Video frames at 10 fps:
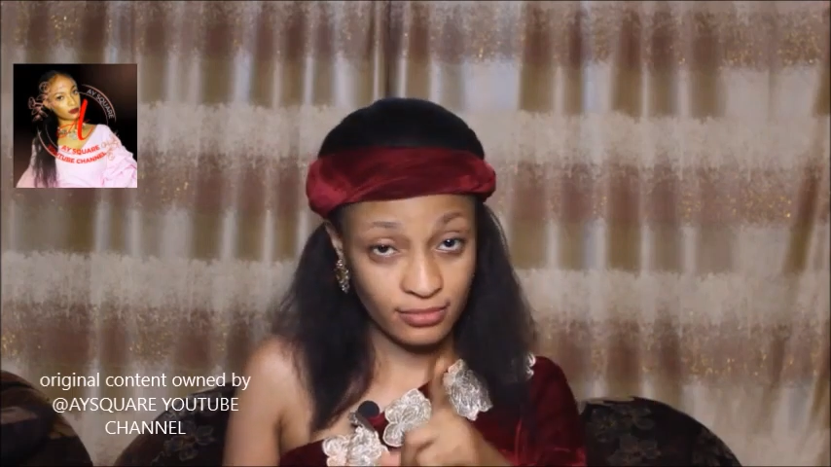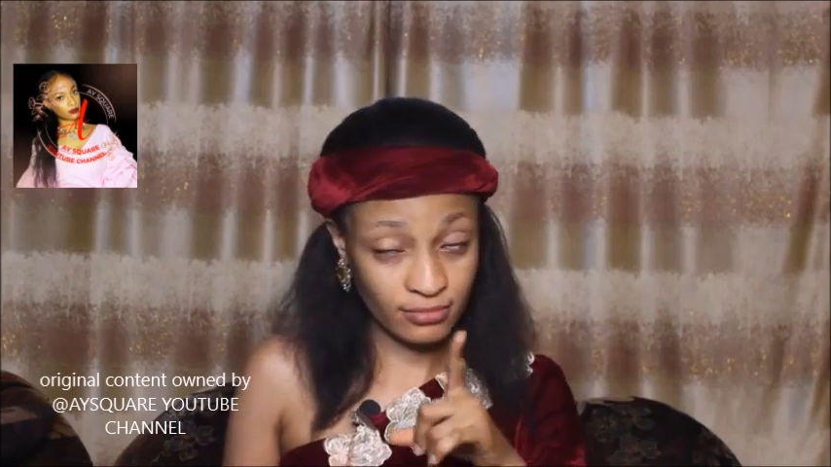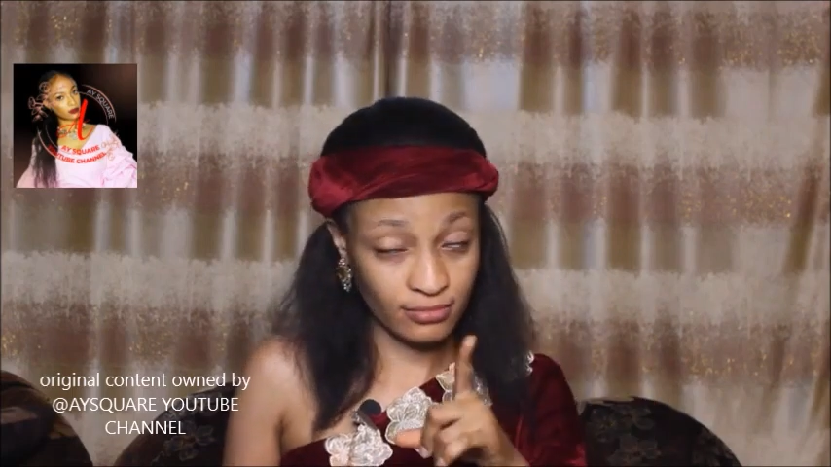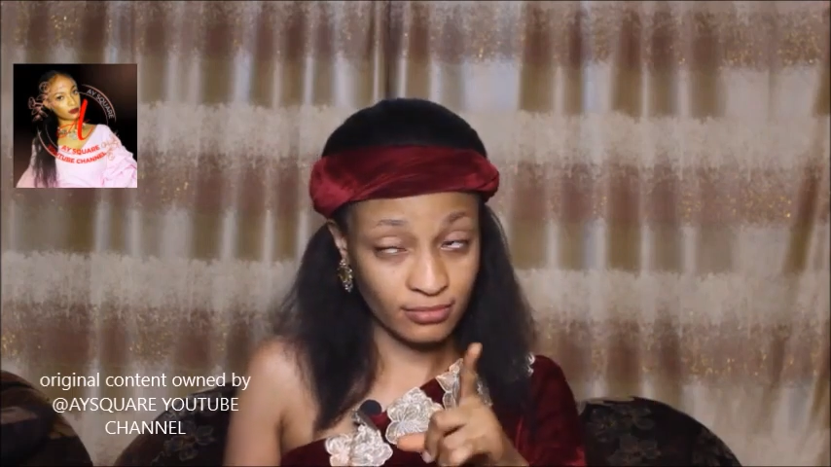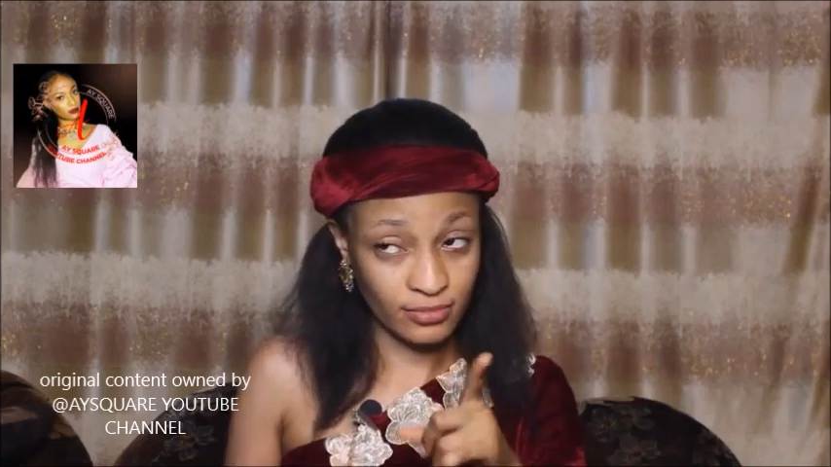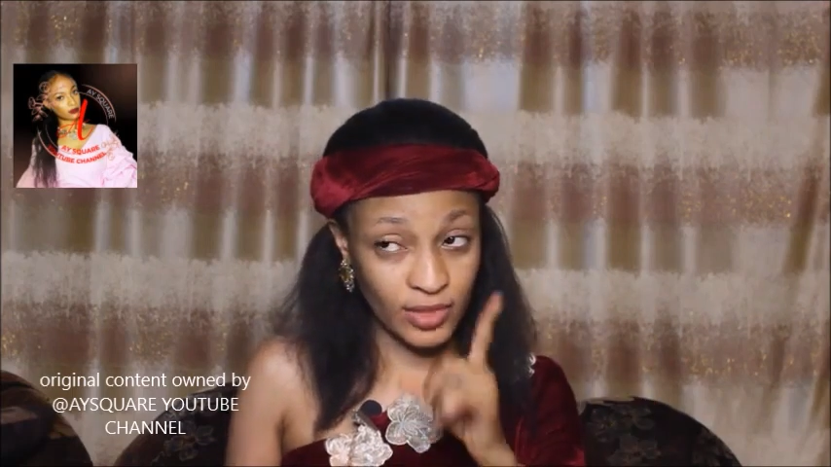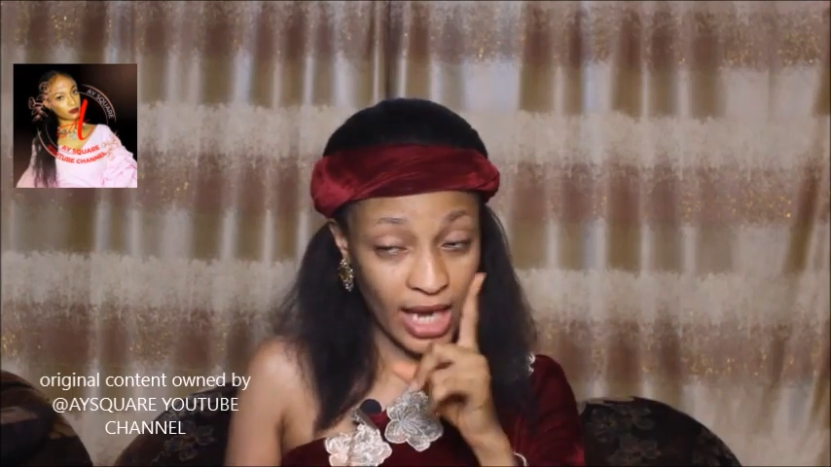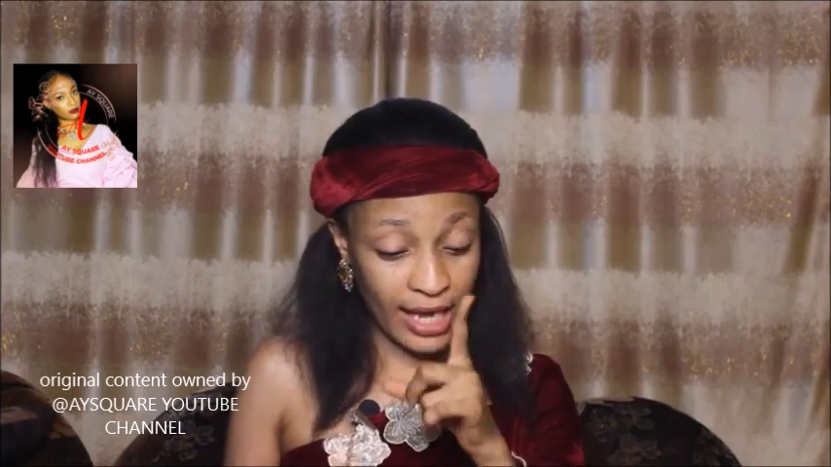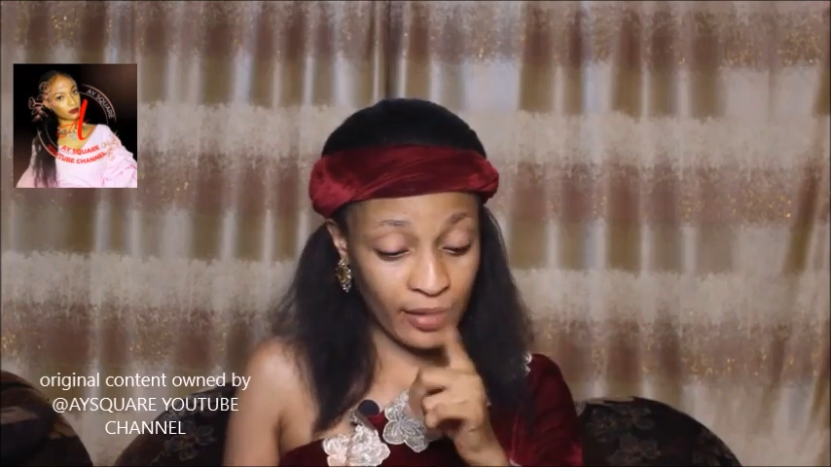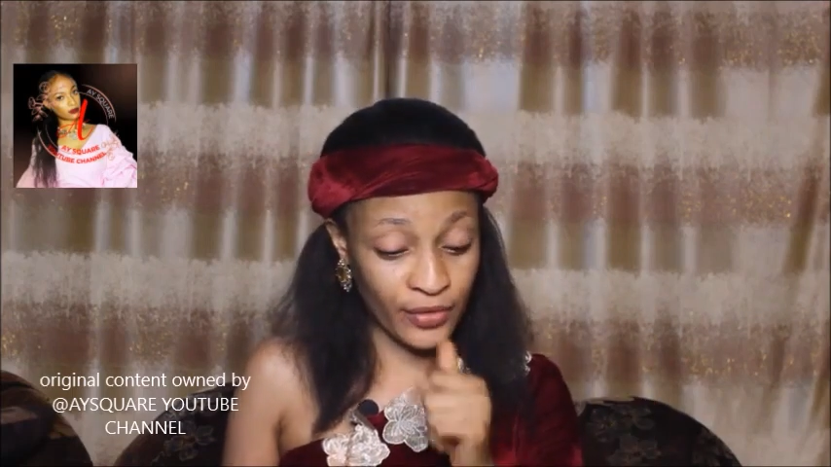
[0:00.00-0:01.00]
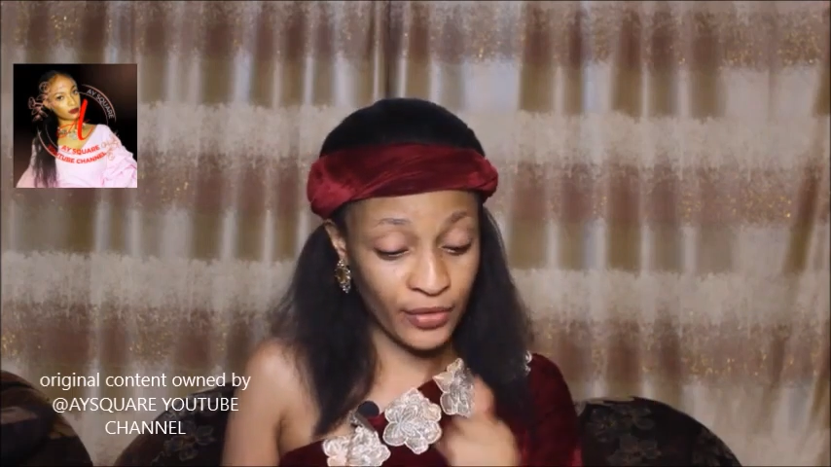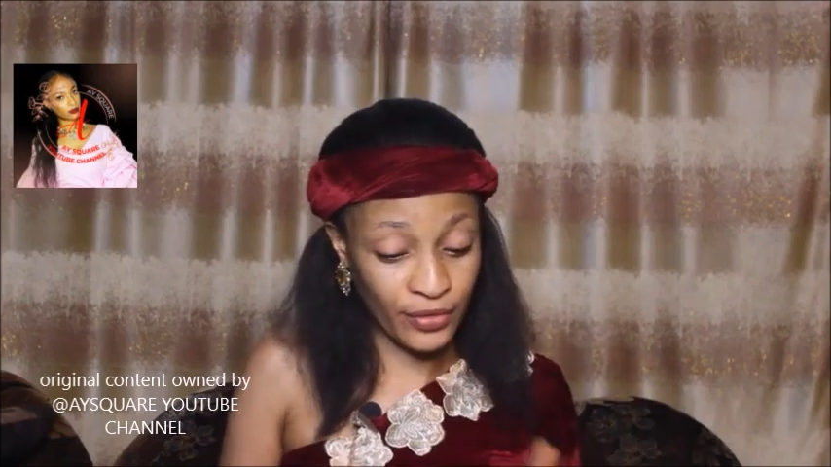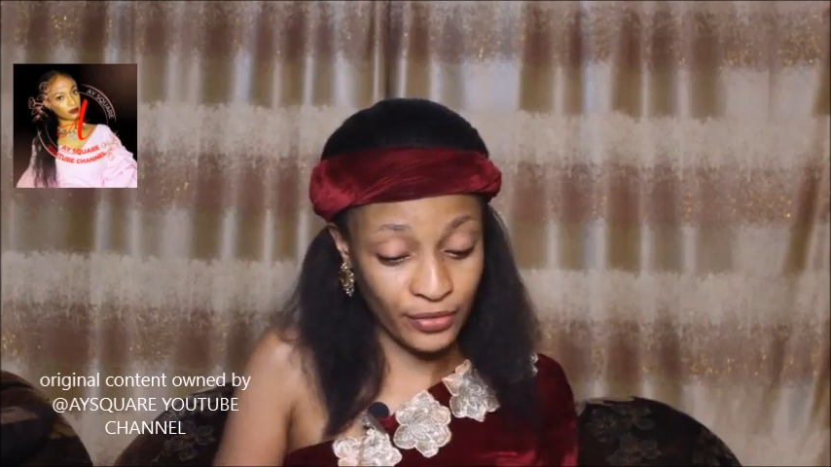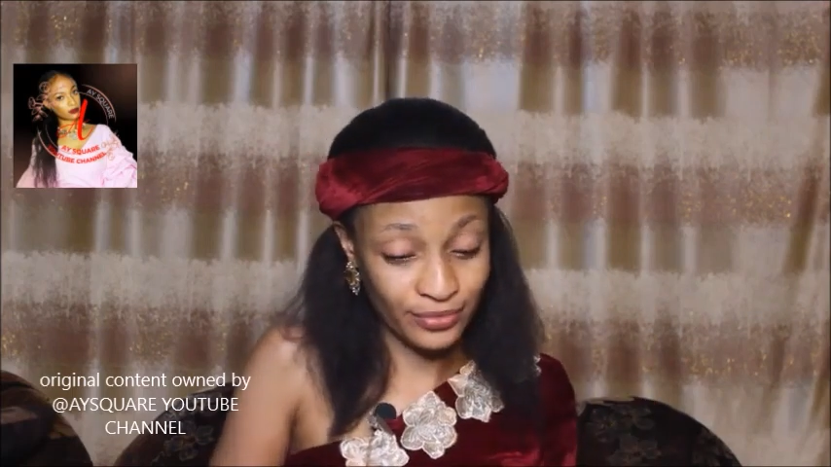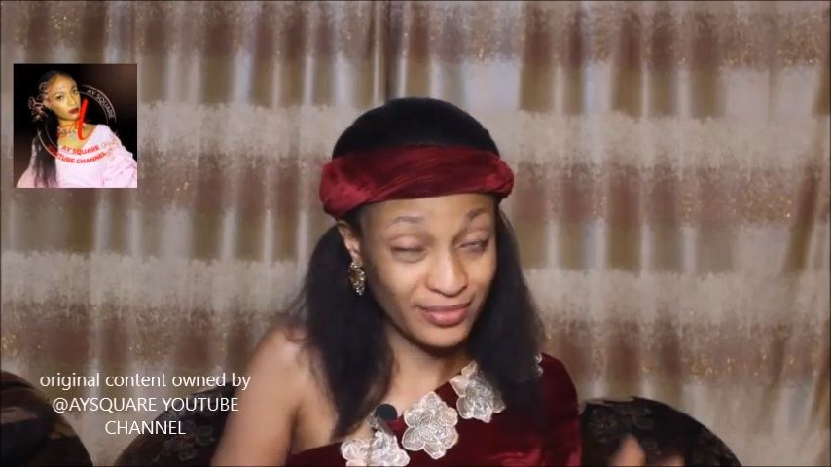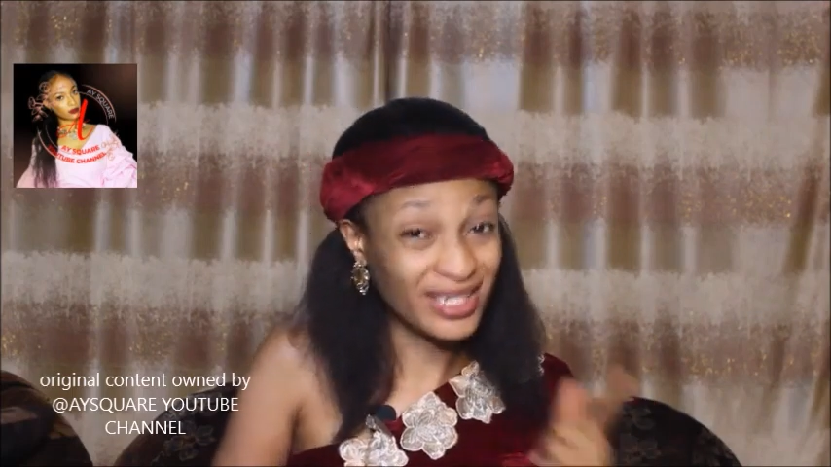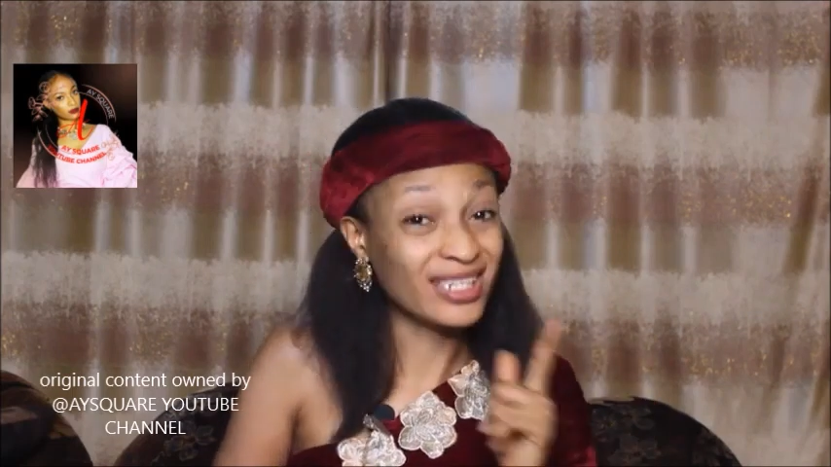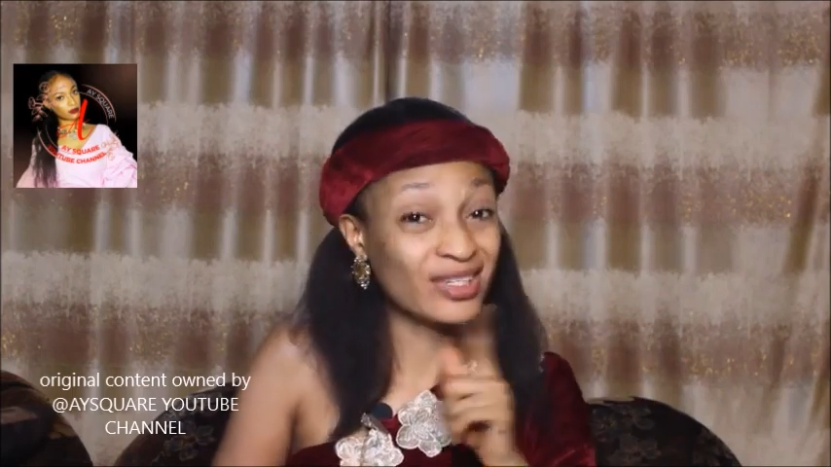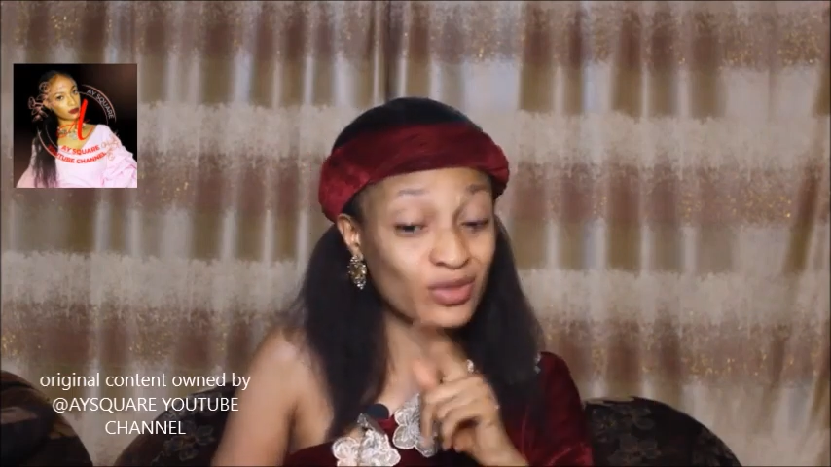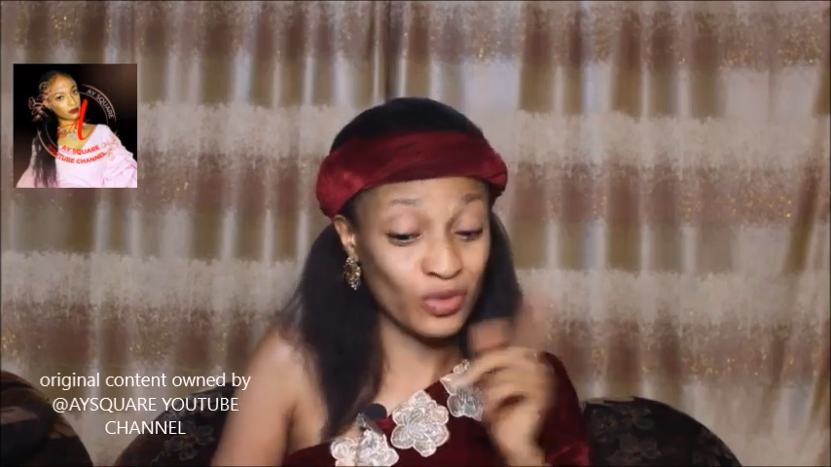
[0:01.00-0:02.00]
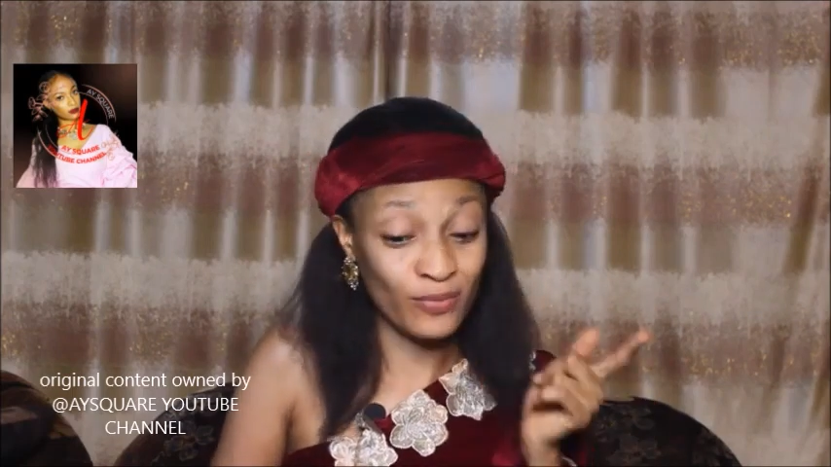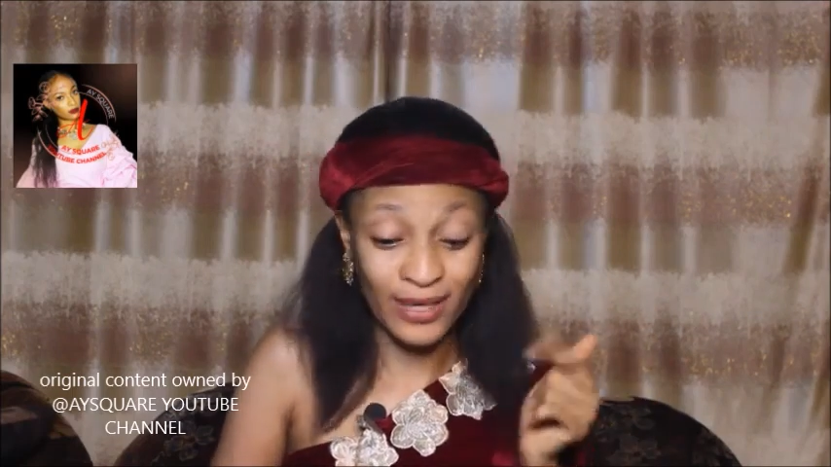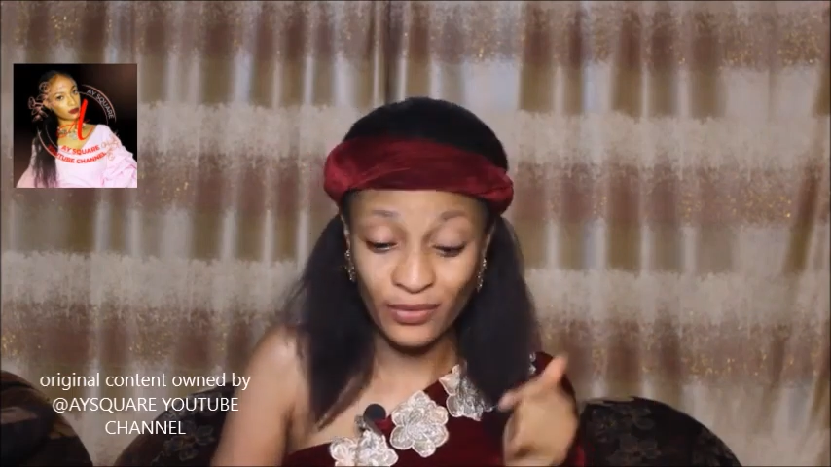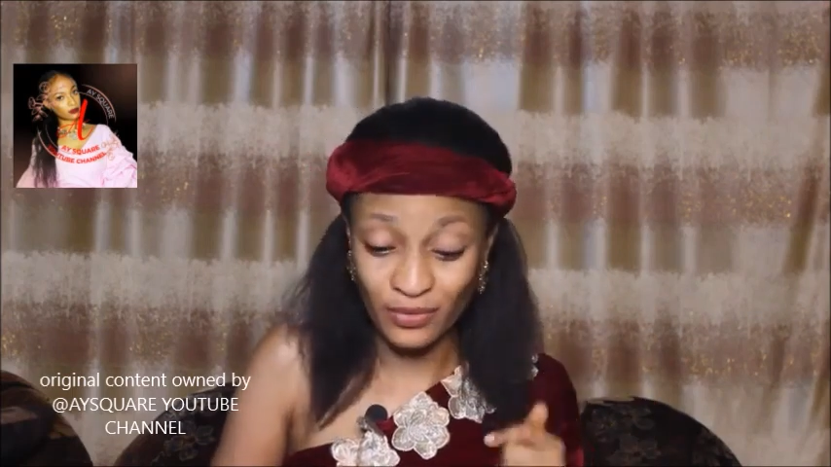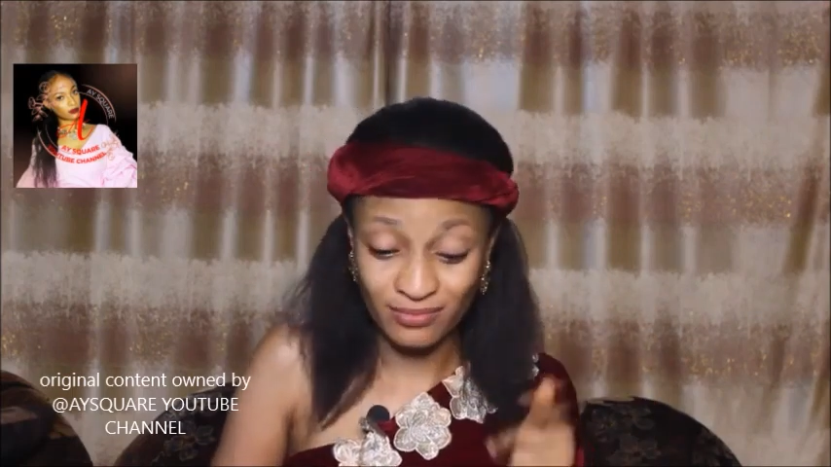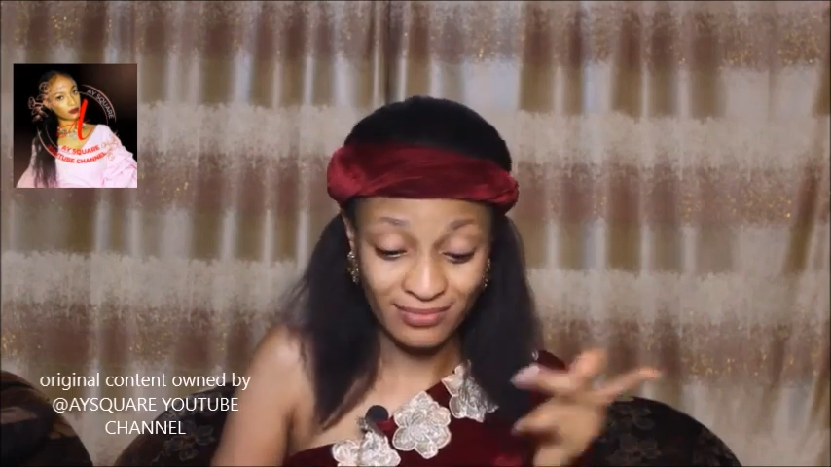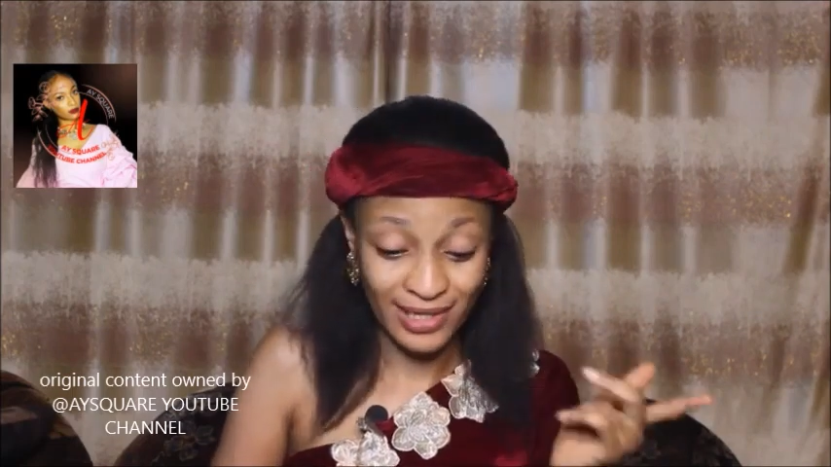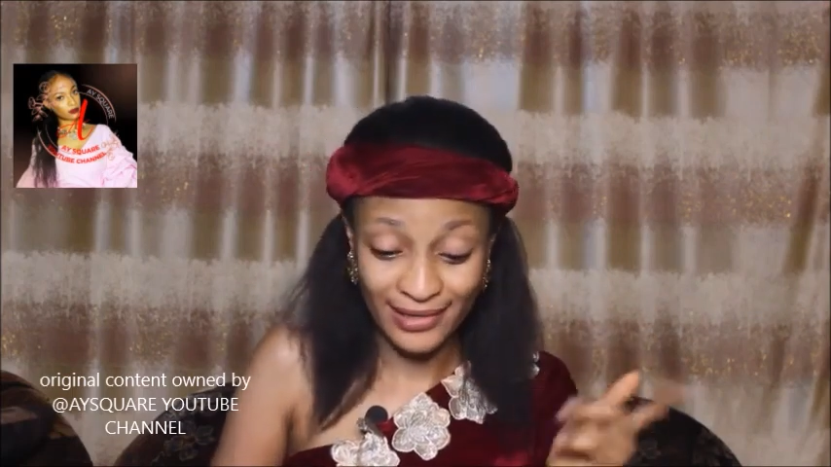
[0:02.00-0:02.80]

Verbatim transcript: Hmm, I concur. He needs to go back home.